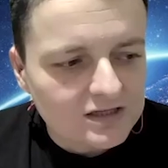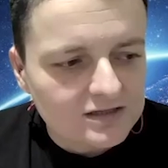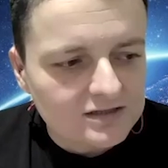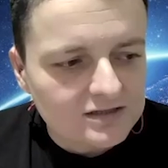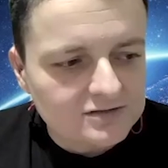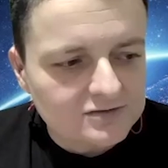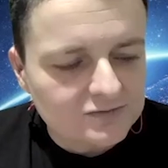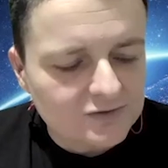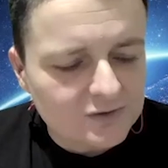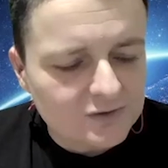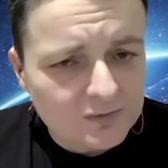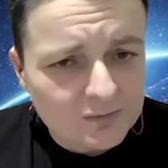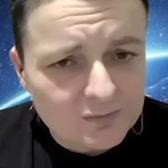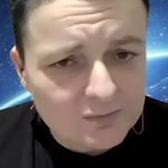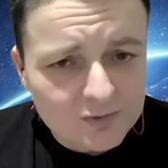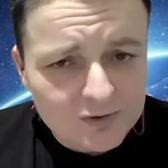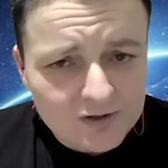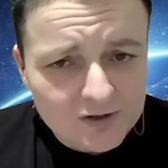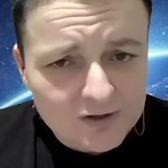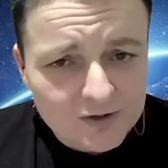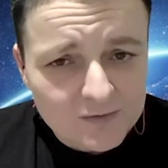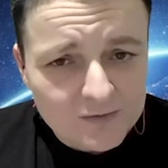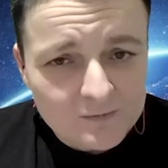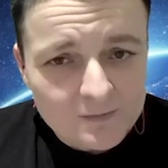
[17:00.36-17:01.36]
is from a
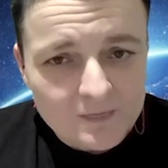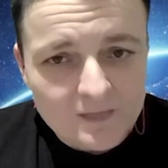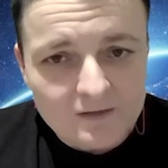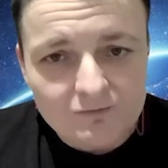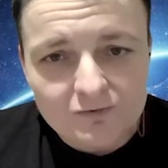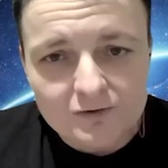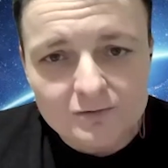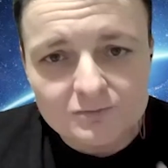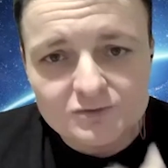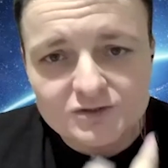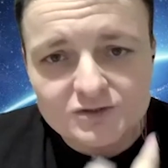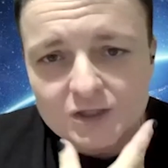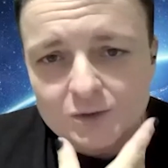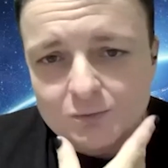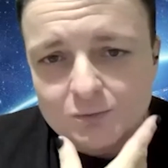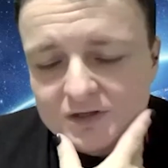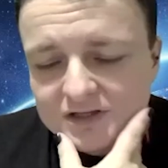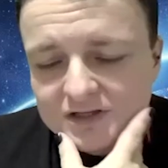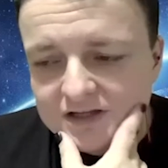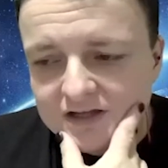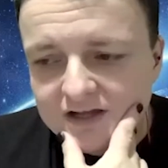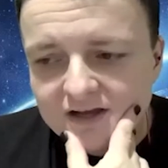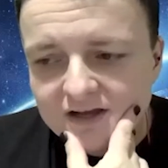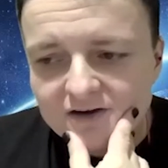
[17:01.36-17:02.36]
book from
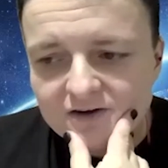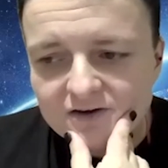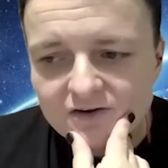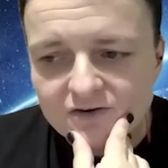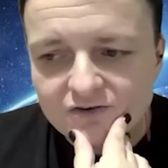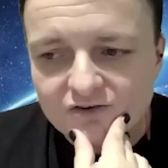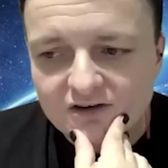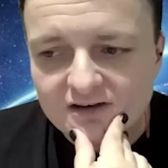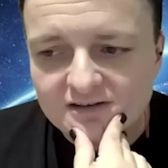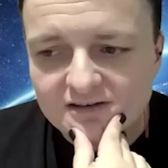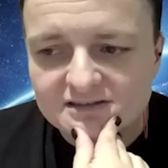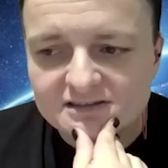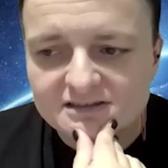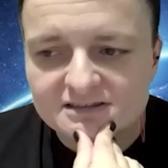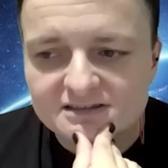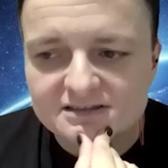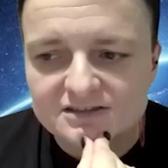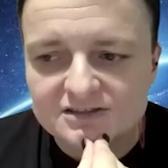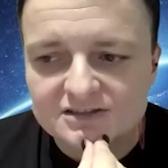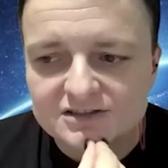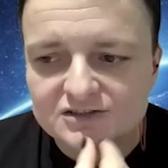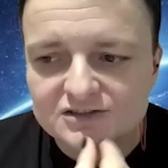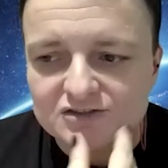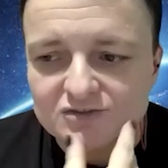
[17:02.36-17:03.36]
Jacqueline Carey. She has this
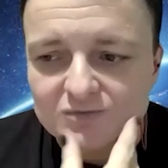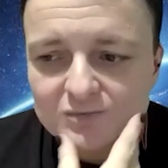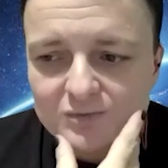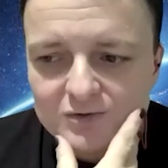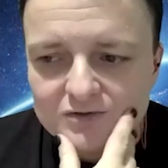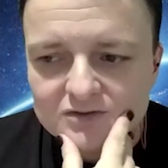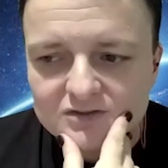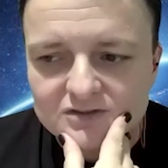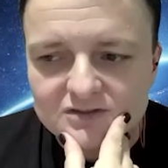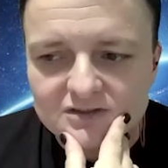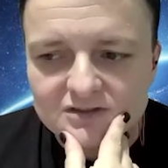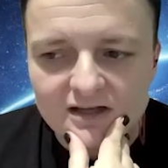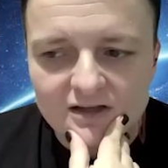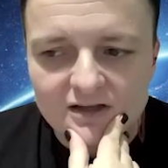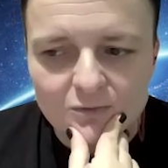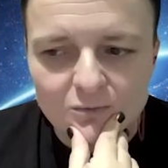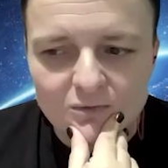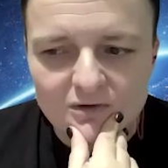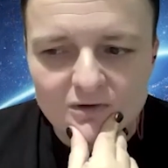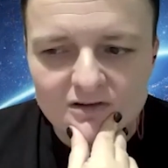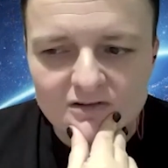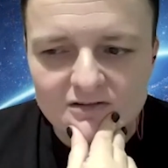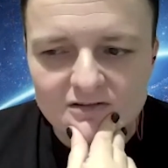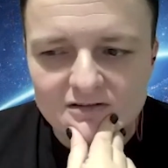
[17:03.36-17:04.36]
series of books. And
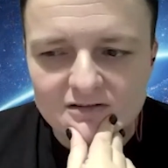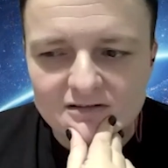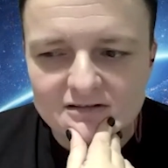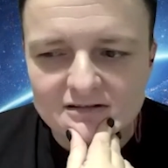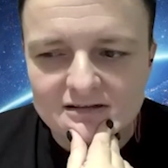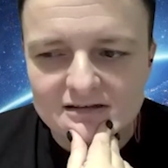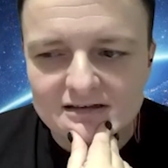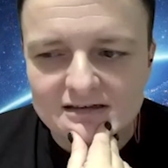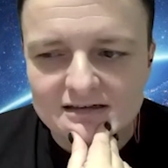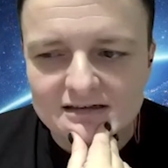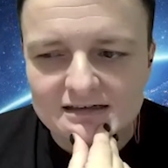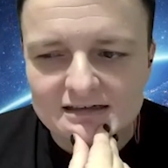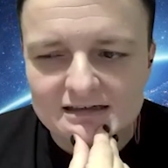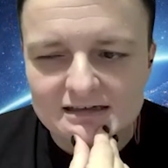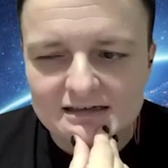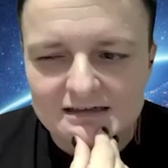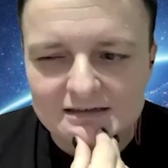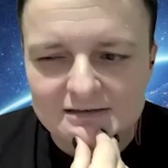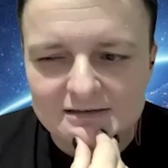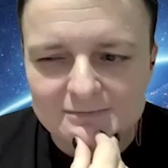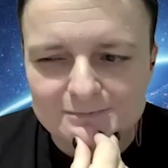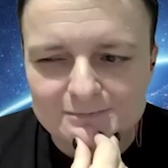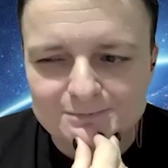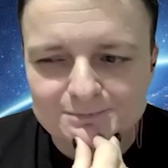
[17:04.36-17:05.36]
one
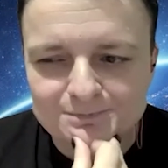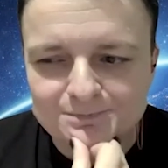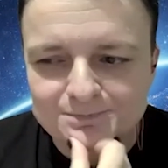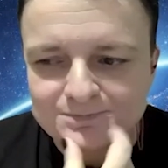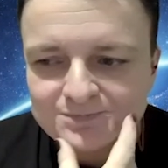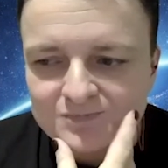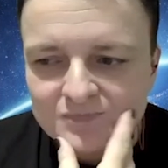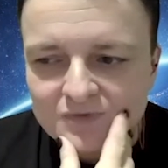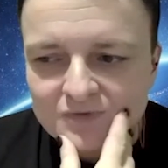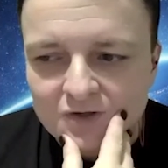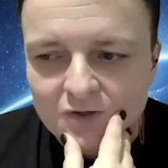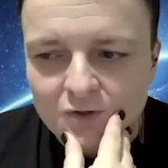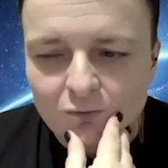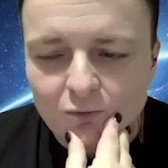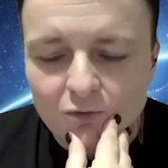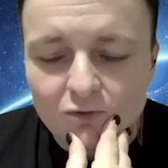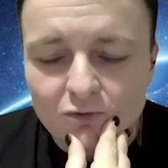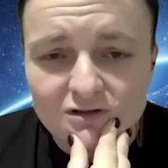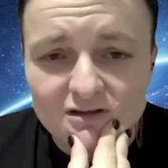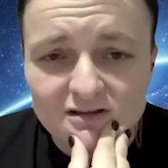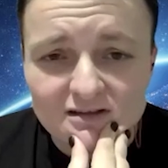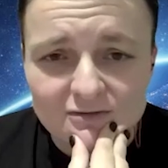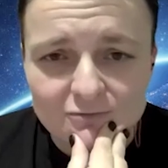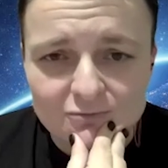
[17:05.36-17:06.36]
um,
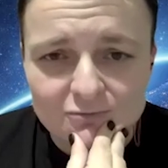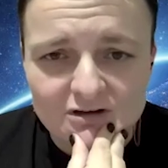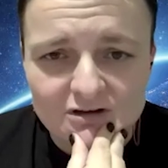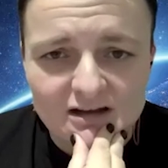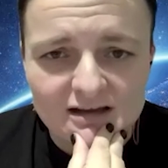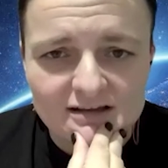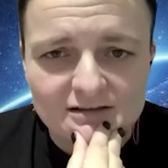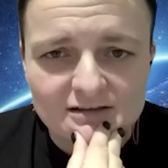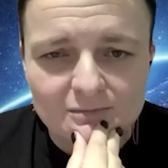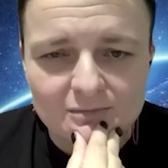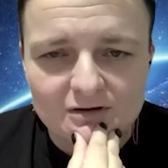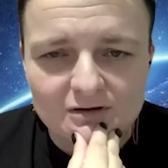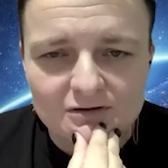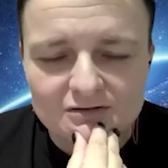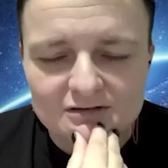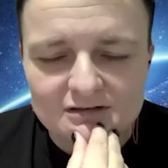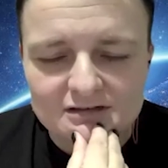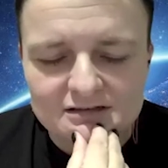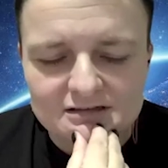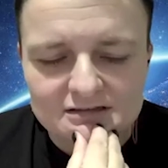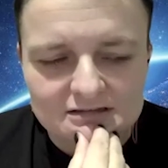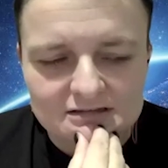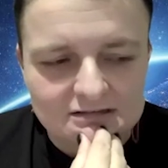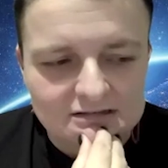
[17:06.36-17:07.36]
quote that I really liked about
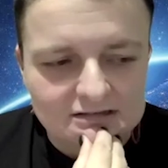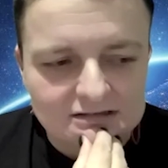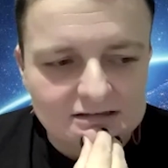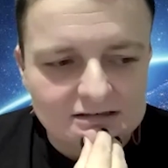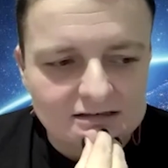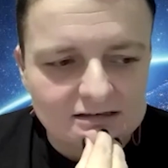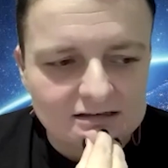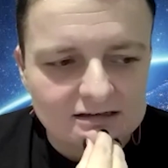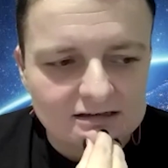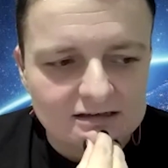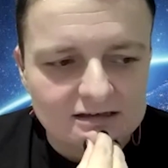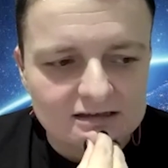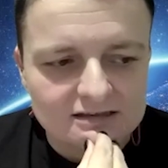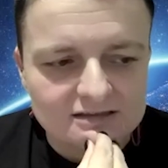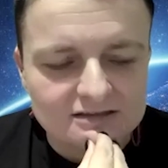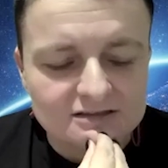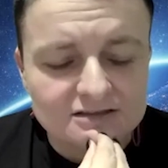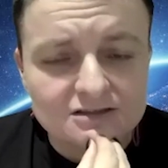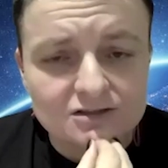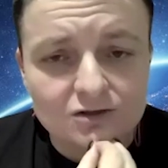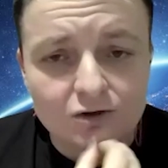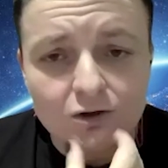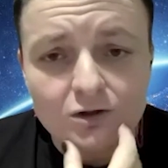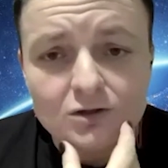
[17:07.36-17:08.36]
it,
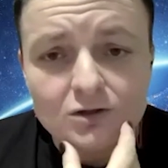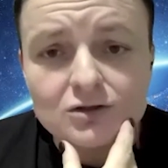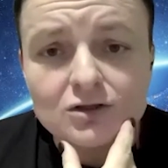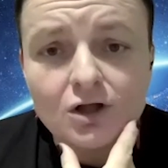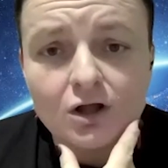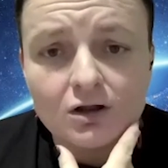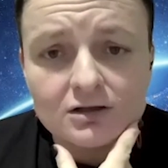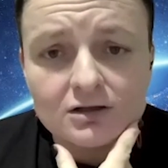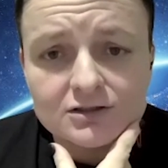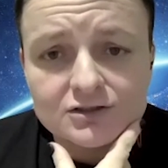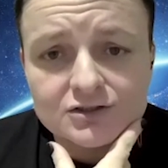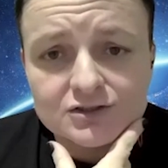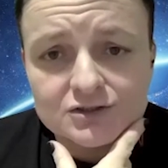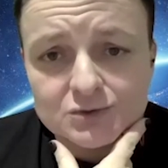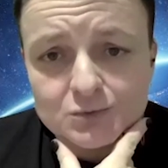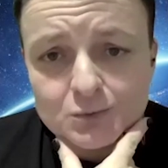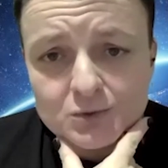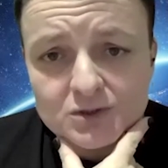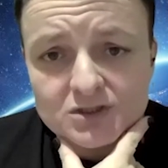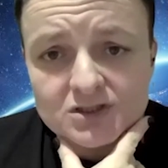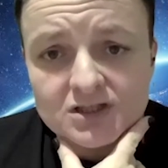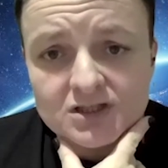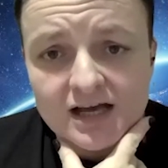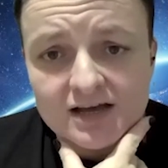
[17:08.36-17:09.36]
all knowledge is
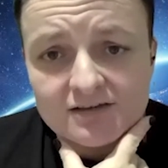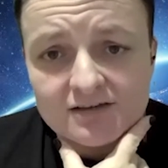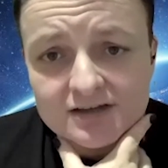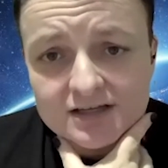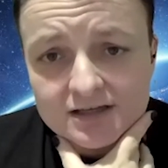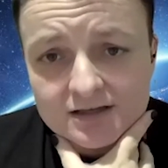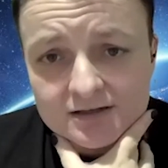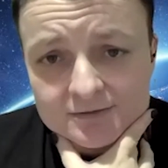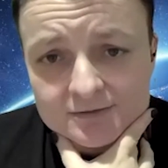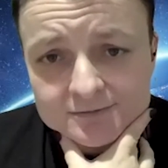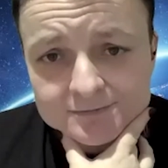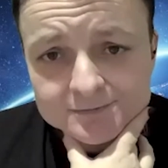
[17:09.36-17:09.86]
worth having.